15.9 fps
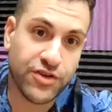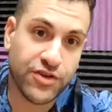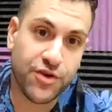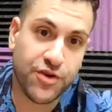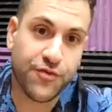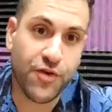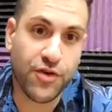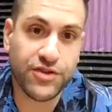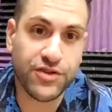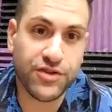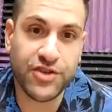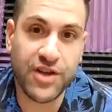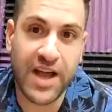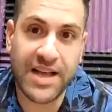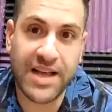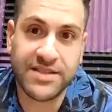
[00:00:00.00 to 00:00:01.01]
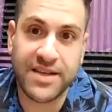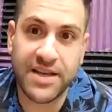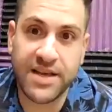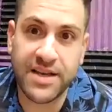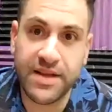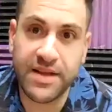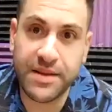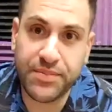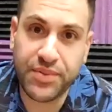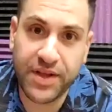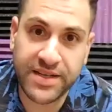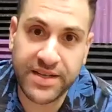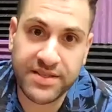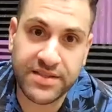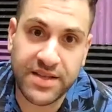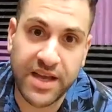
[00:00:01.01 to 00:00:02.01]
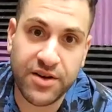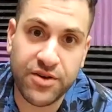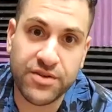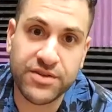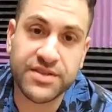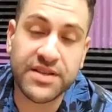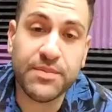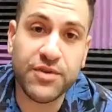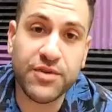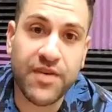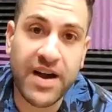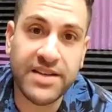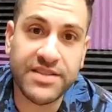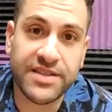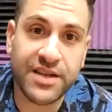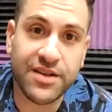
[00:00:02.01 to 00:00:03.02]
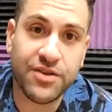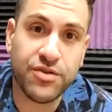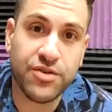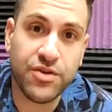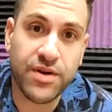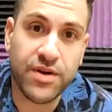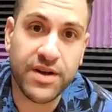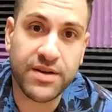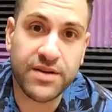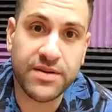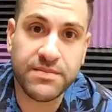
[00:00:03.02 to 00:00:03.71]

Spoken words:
your first jazz gig, like playing standards and improvising in New York?